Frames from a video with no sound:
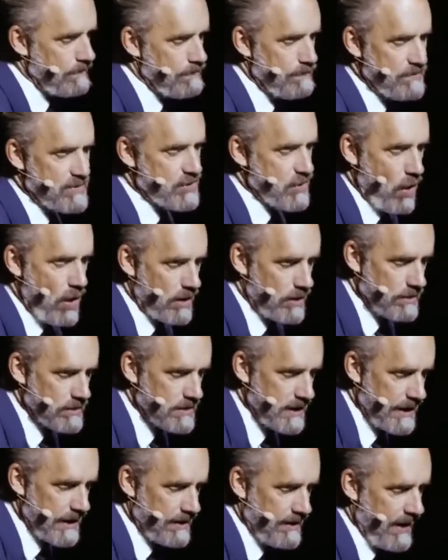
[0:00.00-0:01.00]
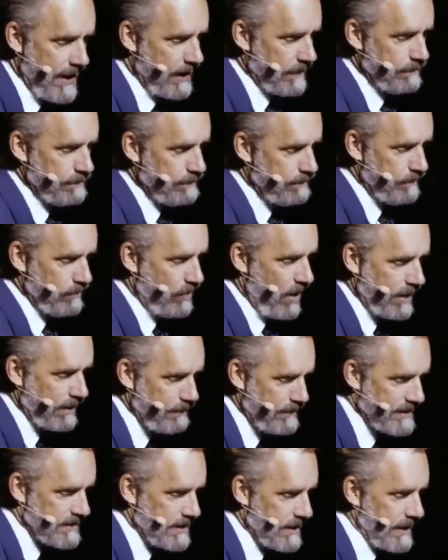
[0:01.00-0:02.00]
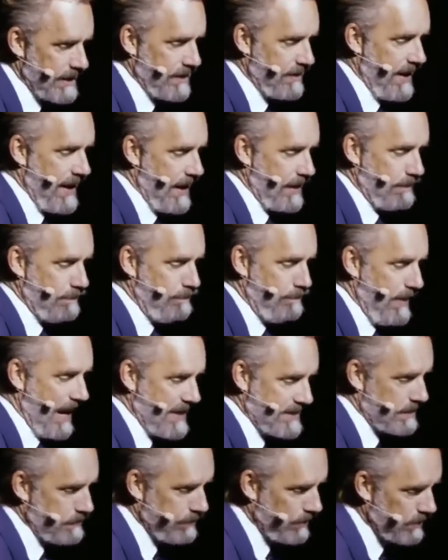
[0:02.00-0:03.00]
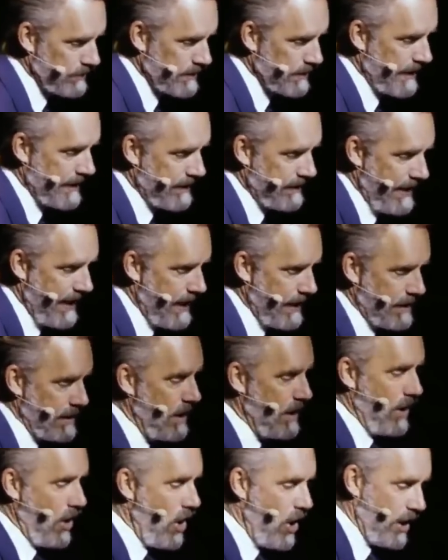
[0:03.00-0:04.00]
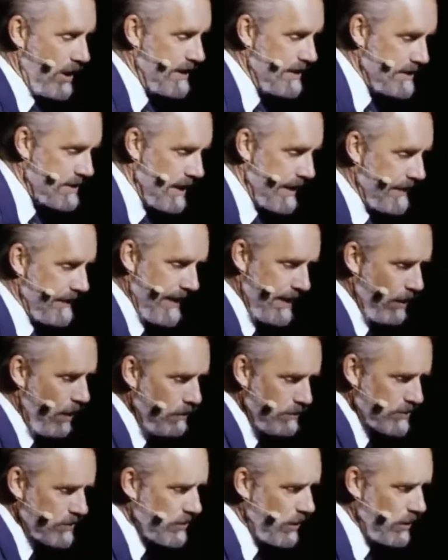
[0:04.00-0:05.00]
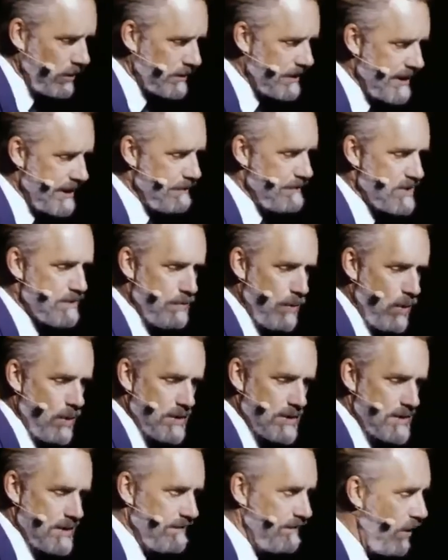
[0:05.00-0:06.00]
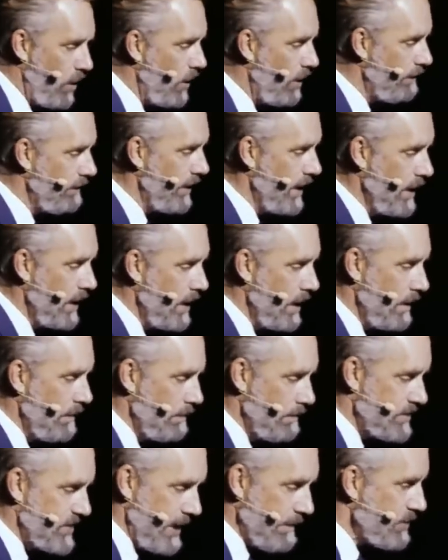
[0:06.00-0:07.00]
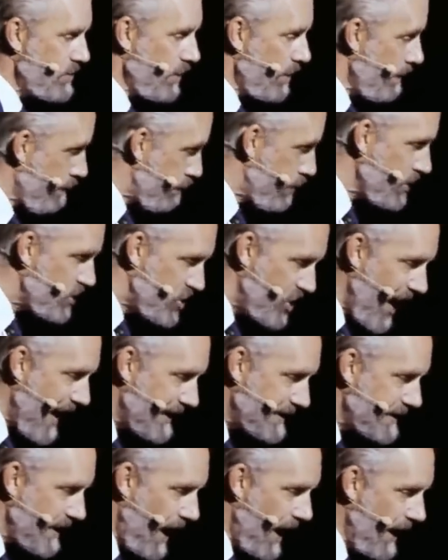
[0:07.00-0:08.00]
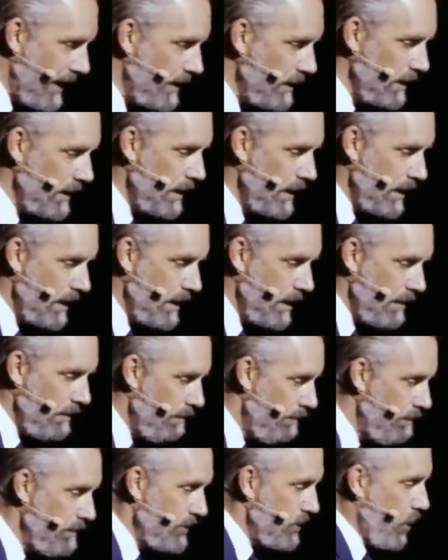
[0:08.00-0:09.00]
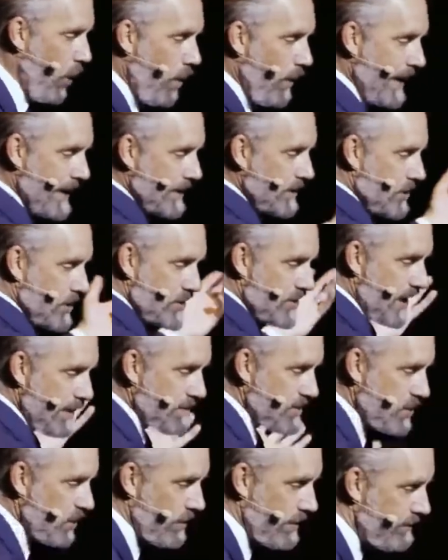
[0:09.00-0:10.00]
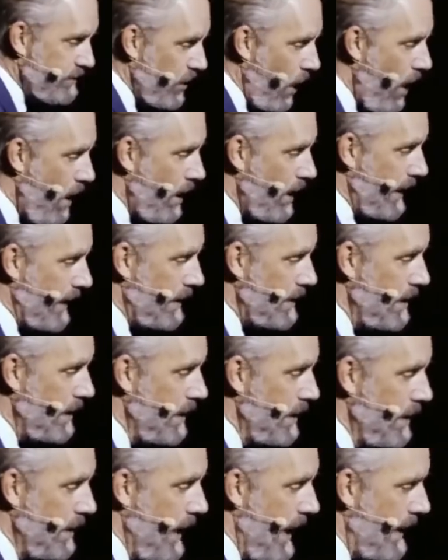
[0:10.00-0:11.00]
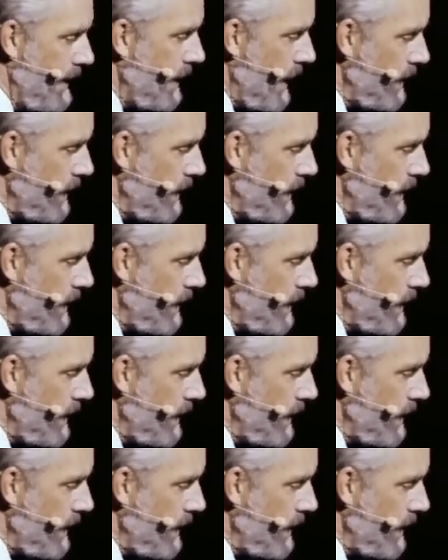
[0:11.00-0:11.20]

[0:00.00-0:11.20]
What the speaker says: Soccer's like that, rugby's like that, basketball's like that, hockey's like that. Almost all team sports involve some sort of projectile going to some sort of target. And